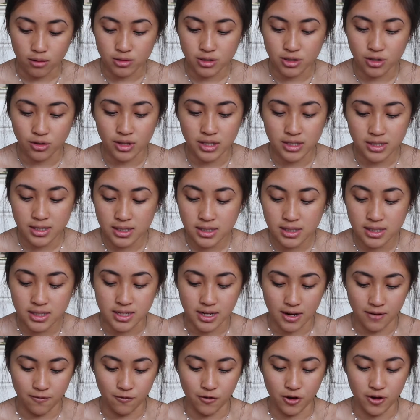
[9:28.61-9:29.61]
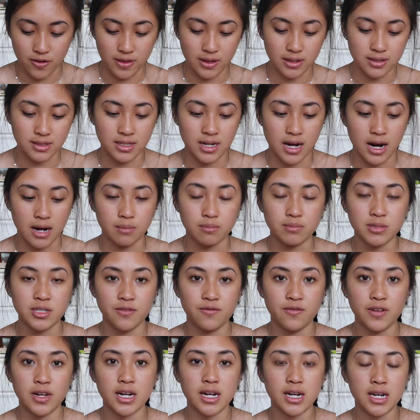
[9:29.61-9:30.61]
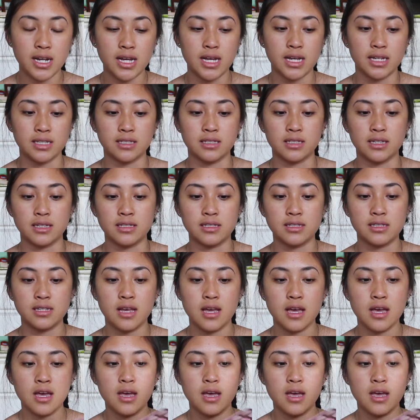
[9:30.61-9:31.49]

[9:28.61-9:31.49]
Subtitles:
So this is different this time. Divinity is this